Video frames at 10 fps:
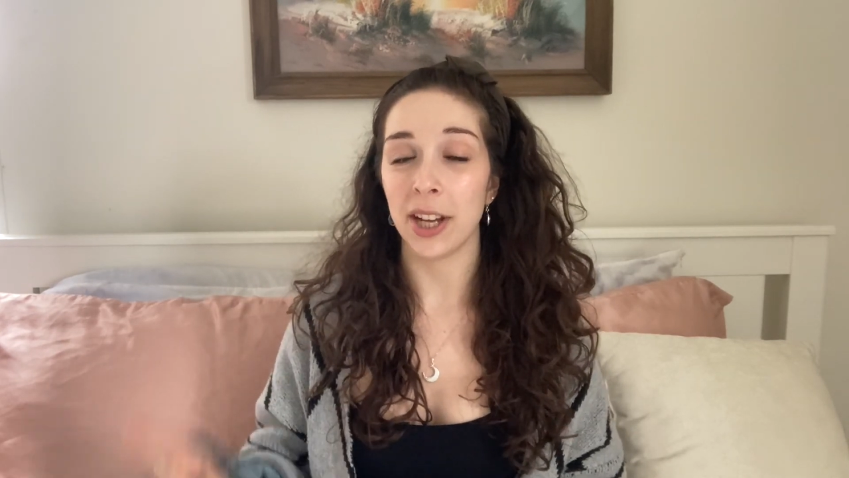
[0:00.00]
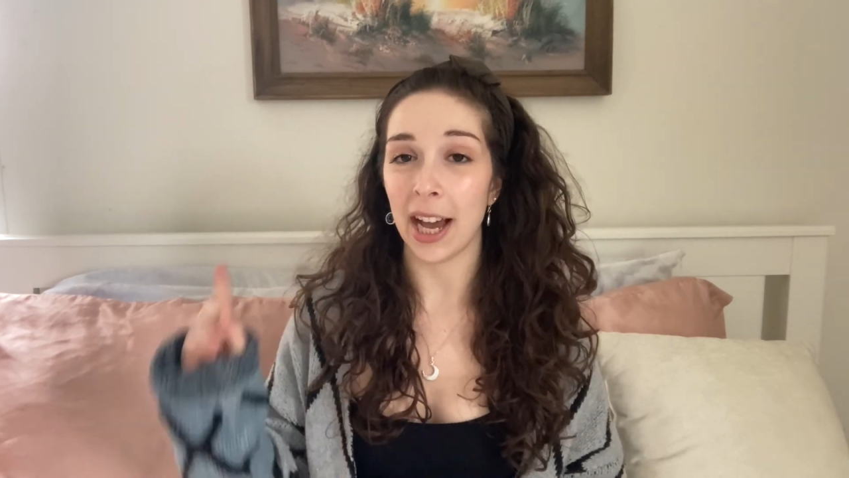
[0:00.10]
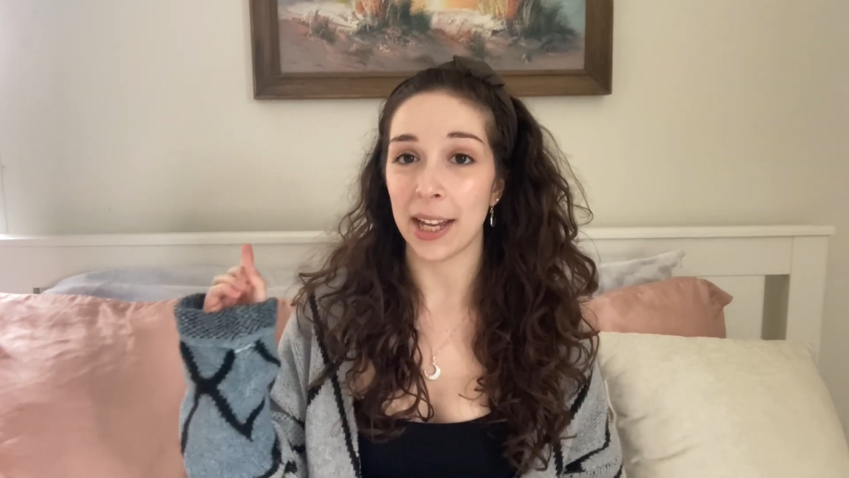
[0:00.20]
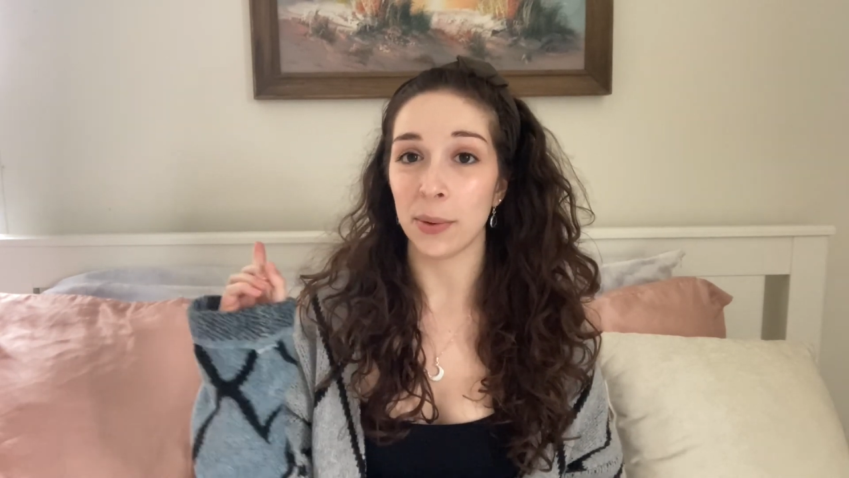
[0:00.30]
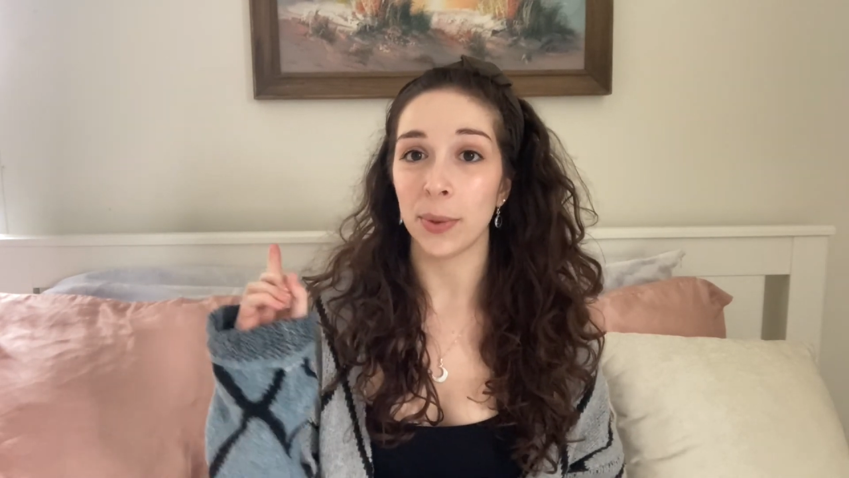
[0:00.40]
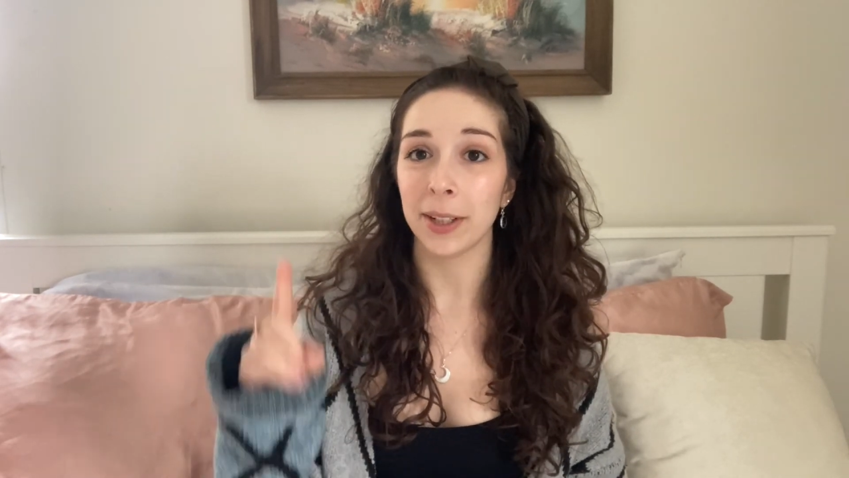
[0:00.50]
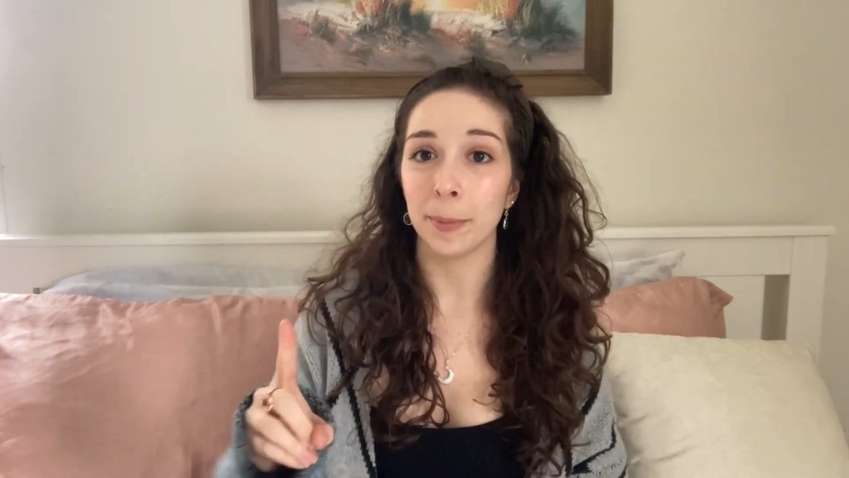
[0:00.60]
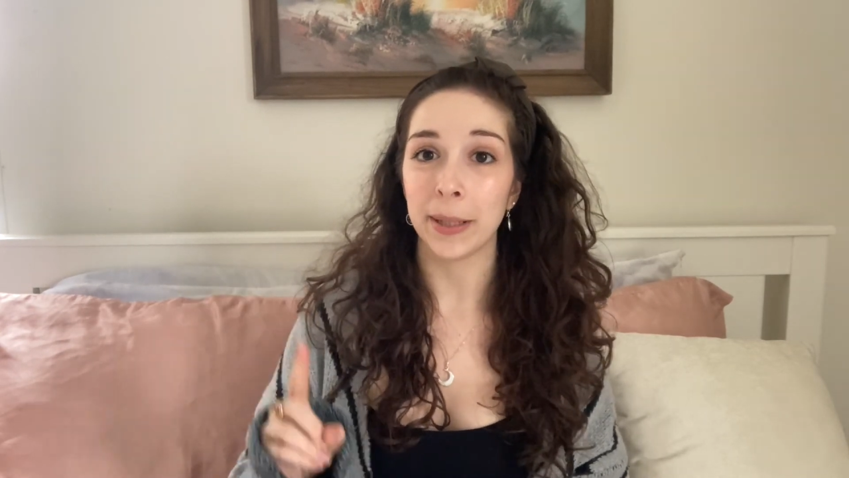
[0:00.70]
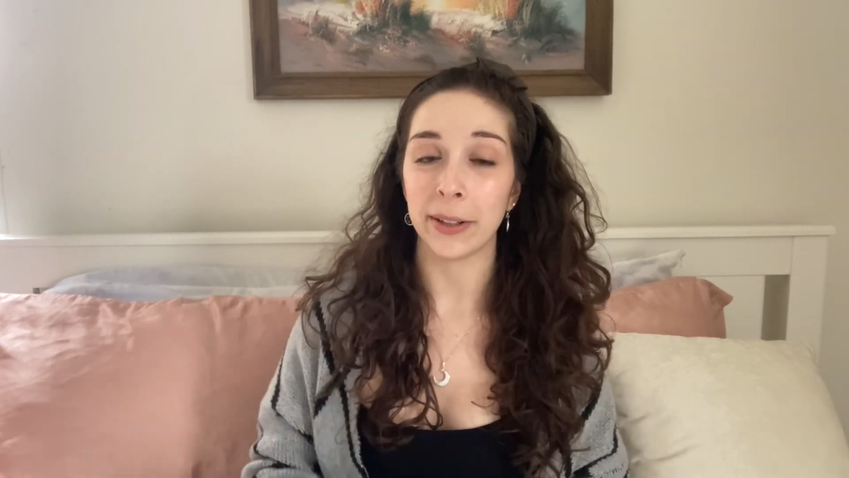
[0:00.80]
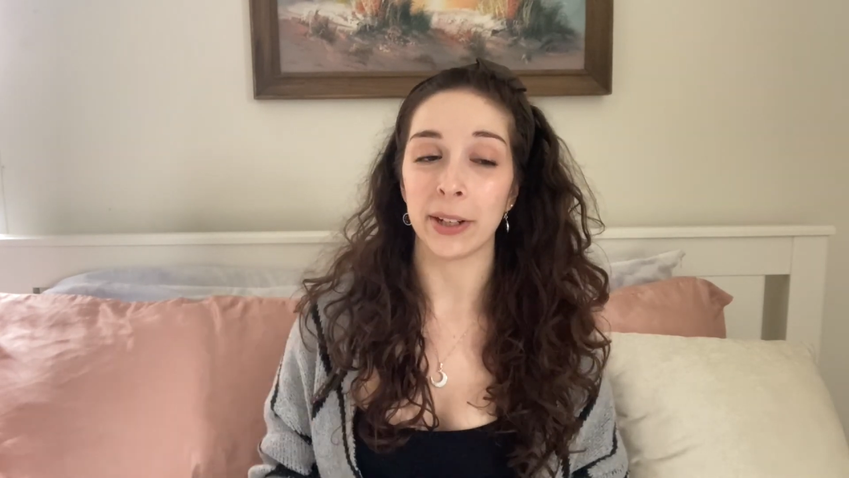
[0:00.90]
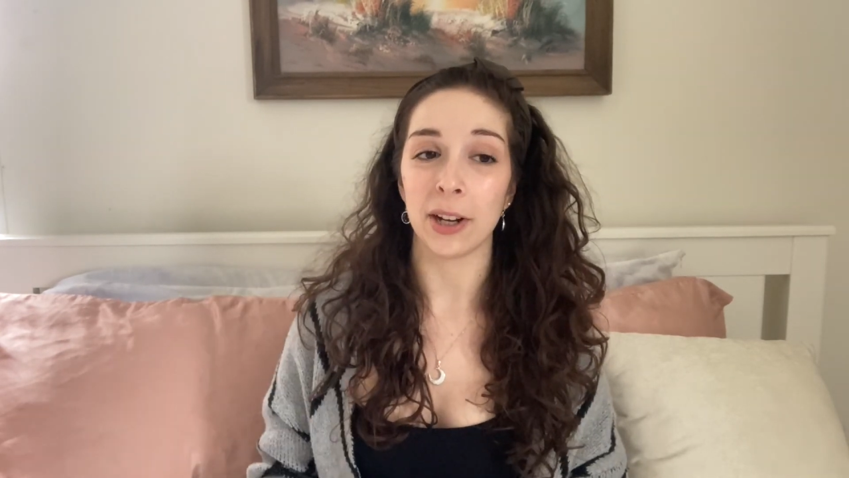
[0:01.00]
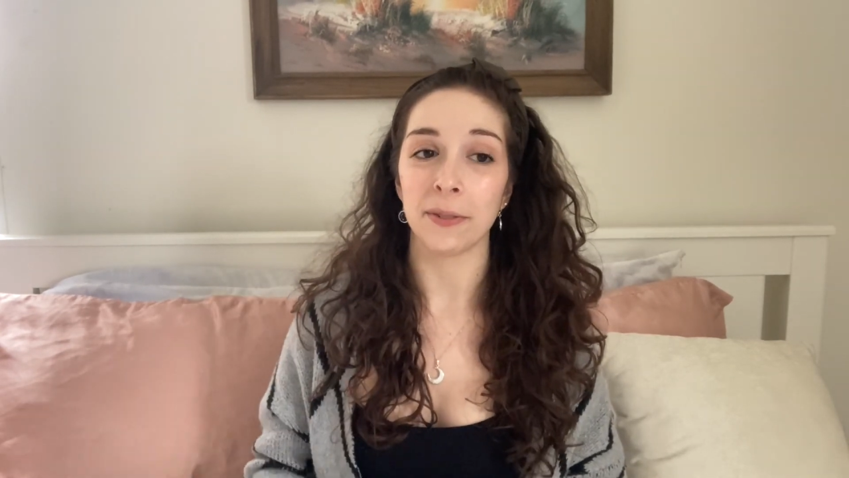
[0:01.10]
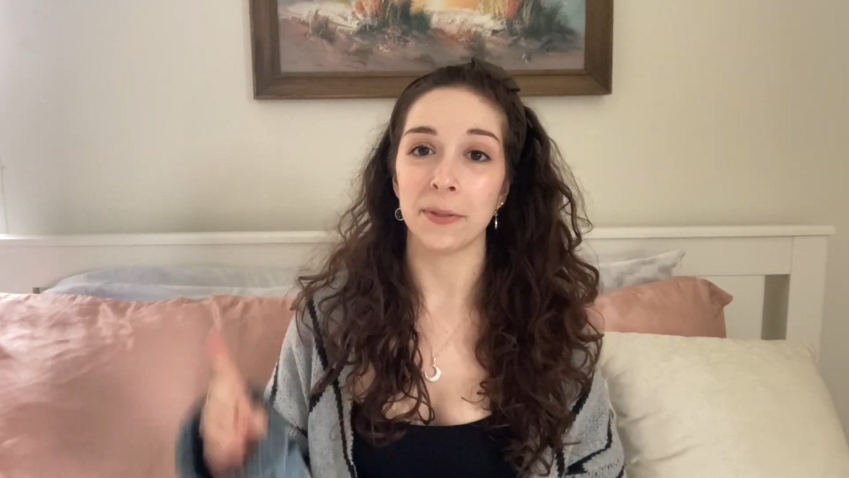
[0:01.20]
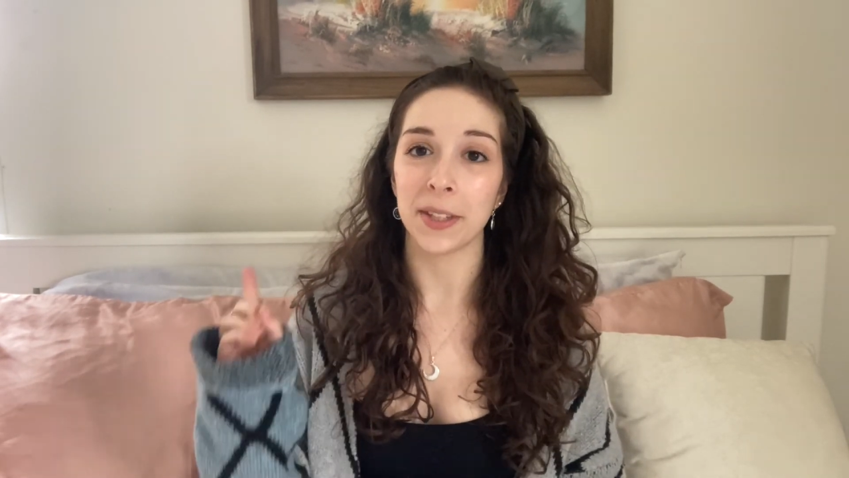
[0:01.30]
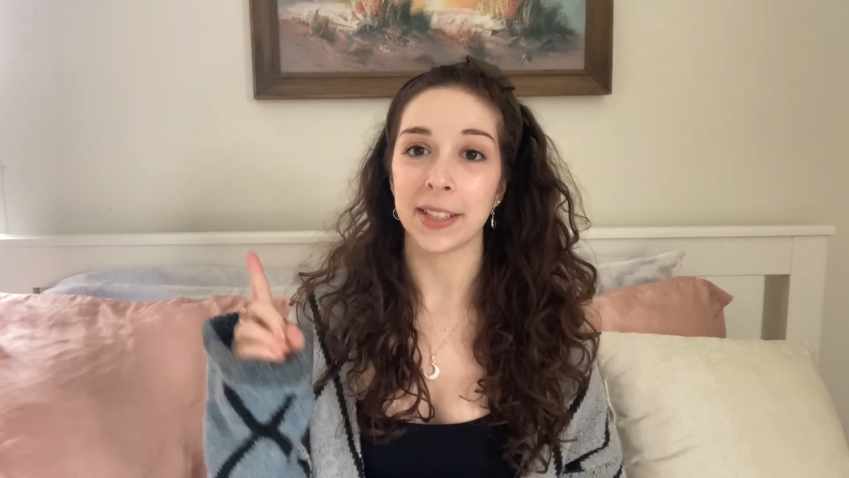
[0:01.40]
I will peel it off
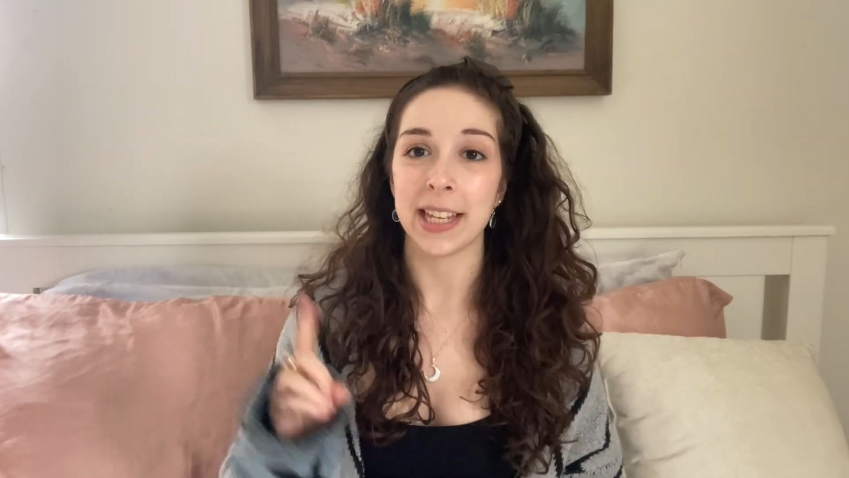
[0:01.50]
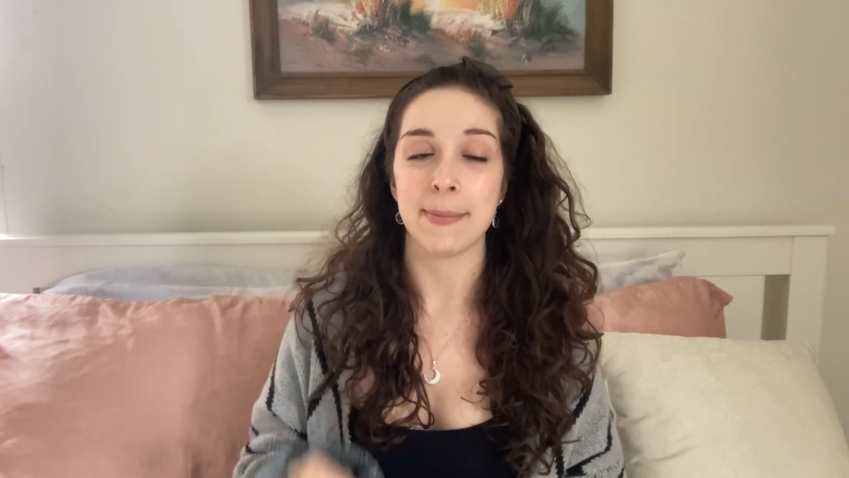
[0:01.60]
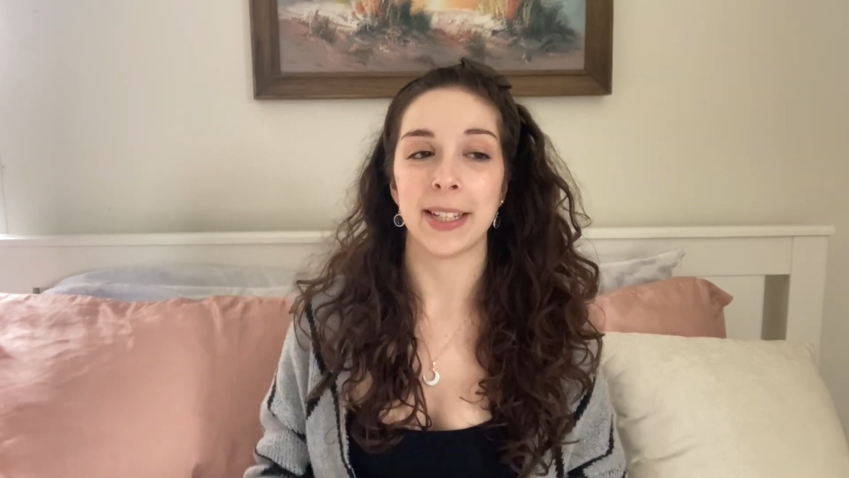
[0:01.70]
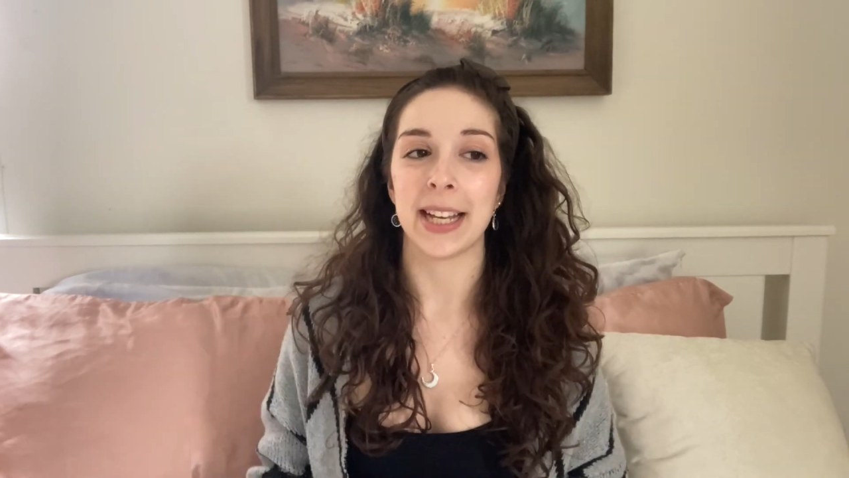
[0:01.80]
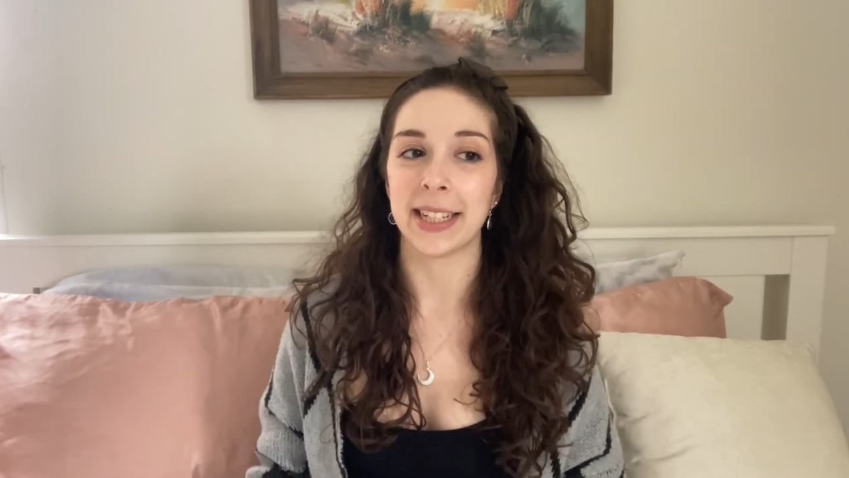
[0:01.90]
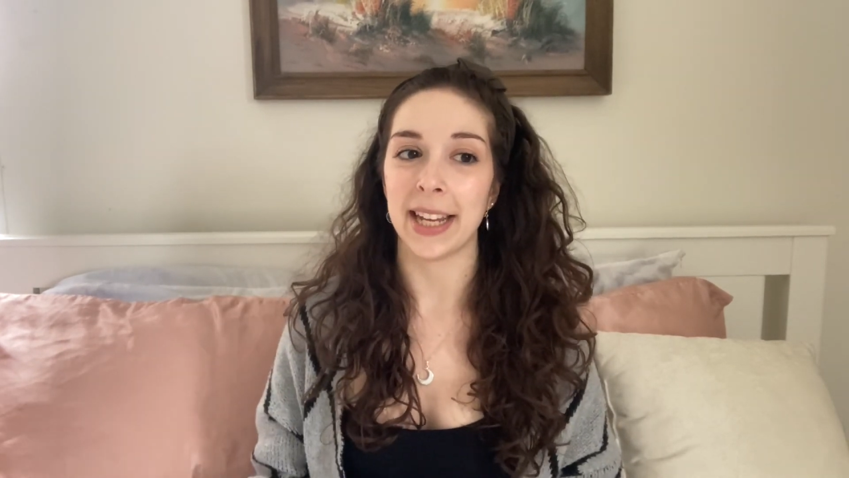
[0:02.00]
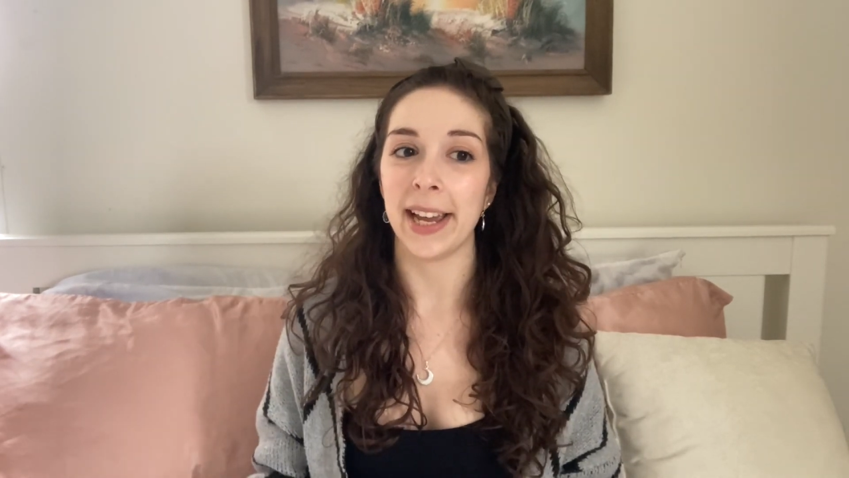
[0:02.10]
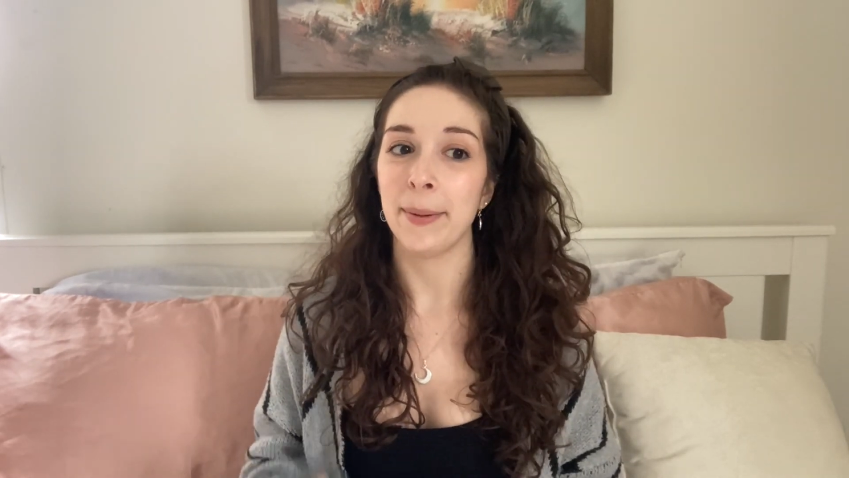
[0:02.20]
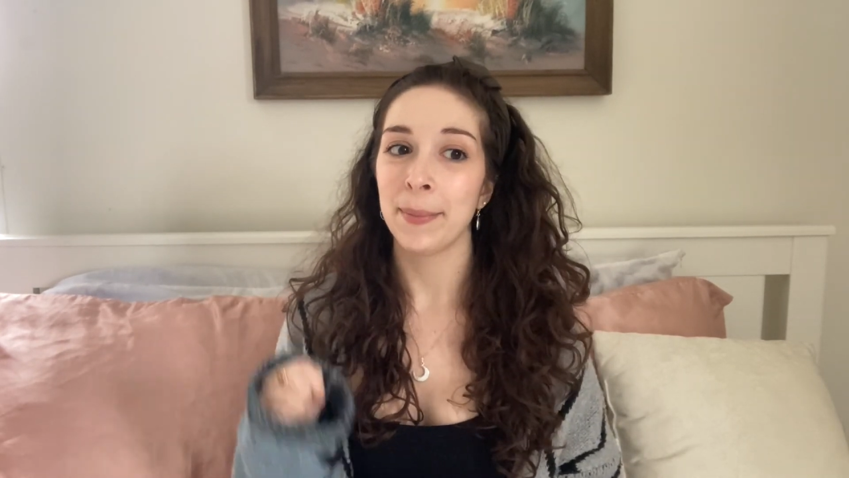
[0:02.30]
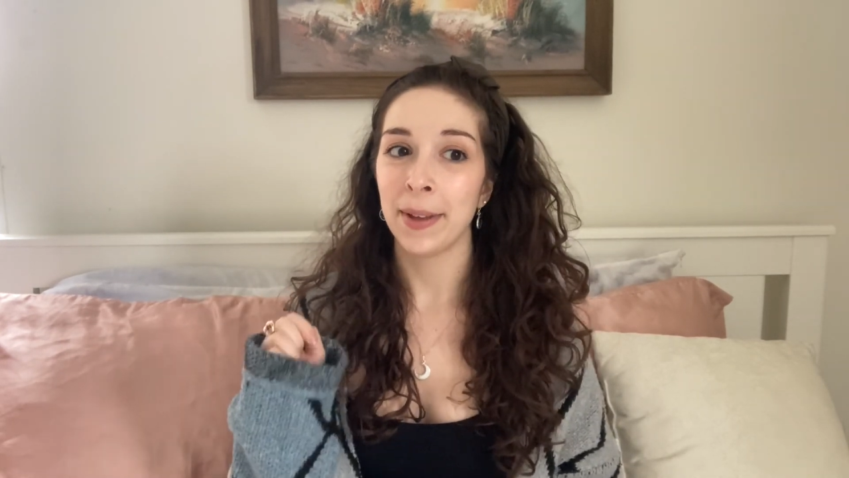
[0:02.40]
the same exact day.